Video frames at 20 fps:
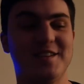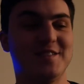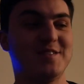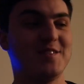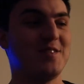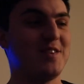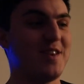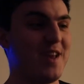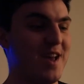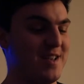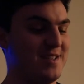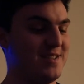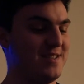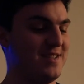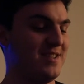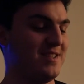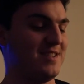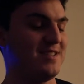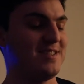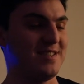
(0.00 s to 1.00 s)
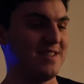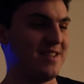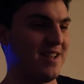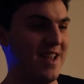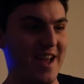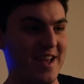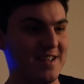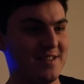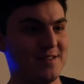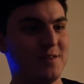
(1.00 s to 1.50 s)
So yes, it
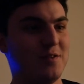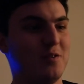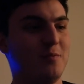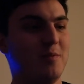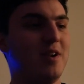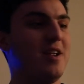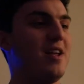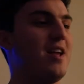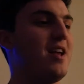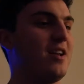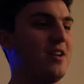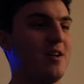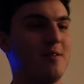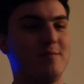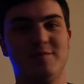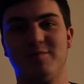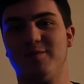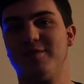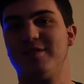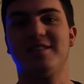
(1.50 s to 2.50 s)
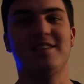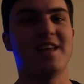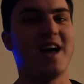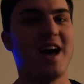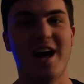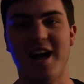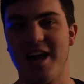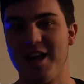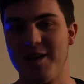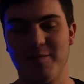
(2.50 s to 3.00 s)
has a little bit of hiccups with
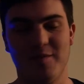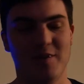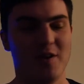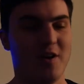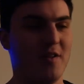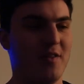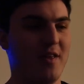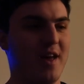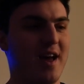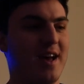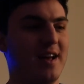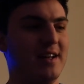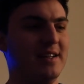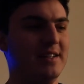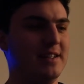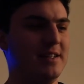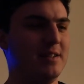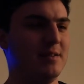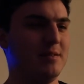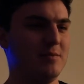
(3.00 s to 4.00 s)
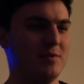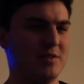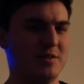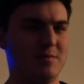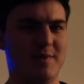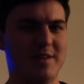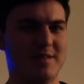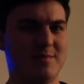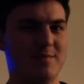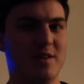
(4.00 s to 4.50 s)
time and all that, which
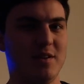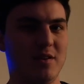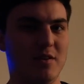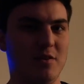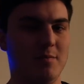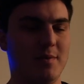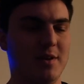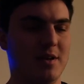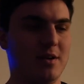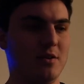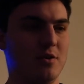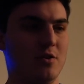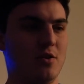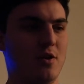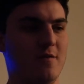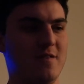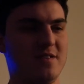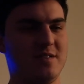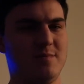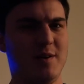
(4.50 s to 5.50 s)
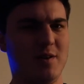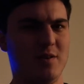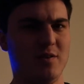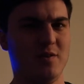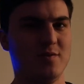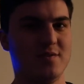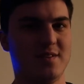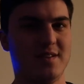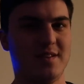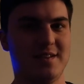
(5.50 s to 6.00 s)
makes me a little bit nervous about
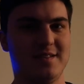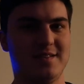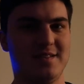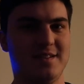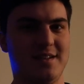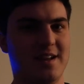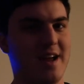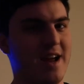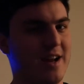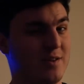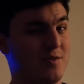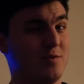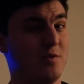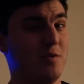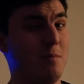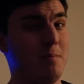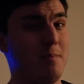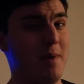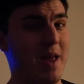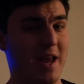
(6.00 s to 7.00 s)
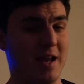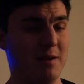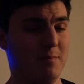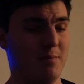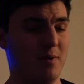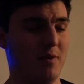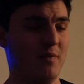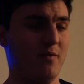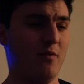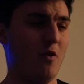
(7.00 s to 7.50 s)
using this in an actual paid
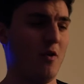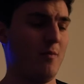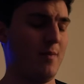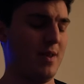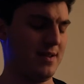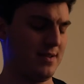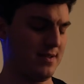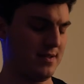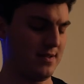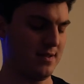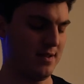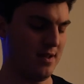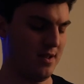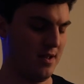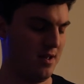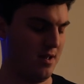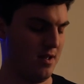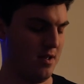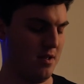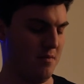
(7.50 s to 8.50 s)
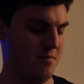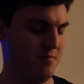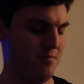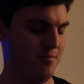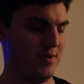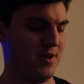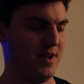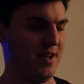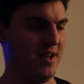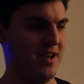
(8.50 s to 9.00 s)
performance.
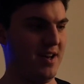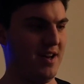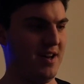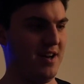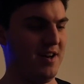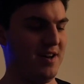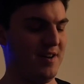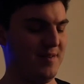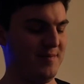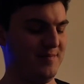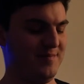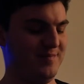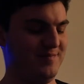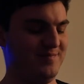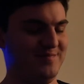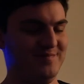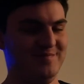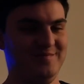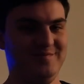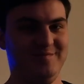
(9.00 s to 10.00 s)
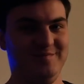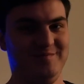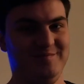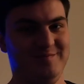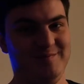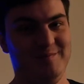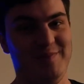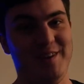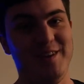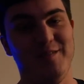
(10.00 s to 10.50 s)
But
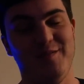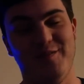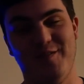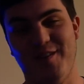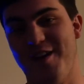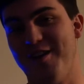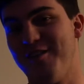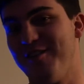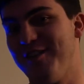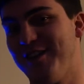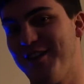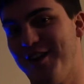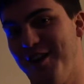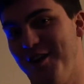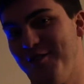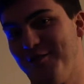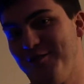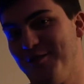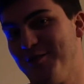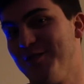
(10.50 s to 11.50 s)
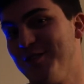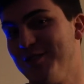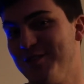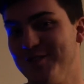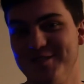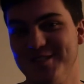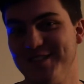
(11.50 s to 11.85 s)
be very careful.